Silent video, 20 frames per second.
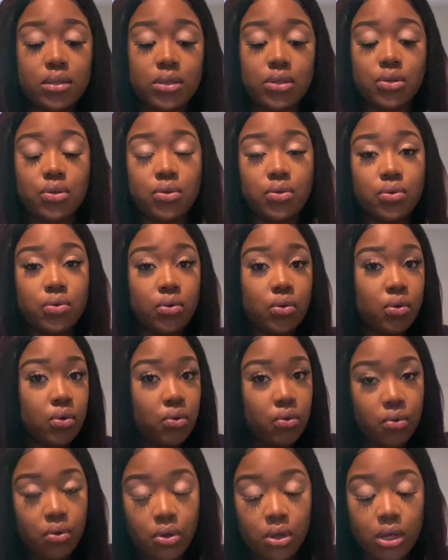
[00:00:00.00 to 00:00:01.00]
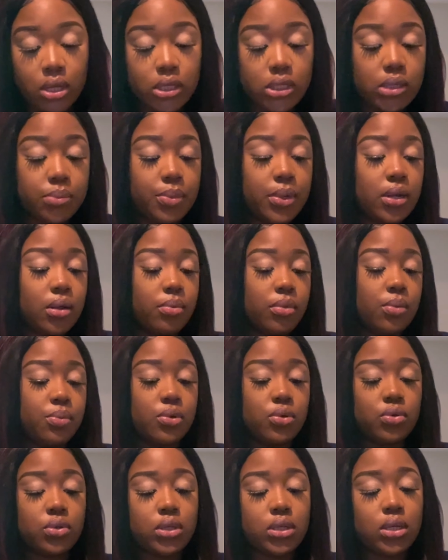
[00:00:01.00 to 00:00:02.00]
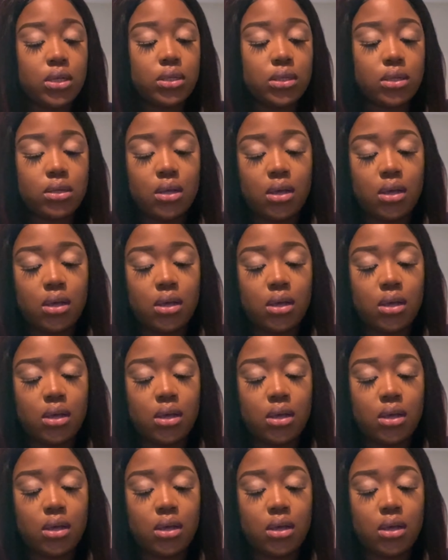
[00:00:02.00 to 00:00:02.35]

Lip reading: to speed up the process.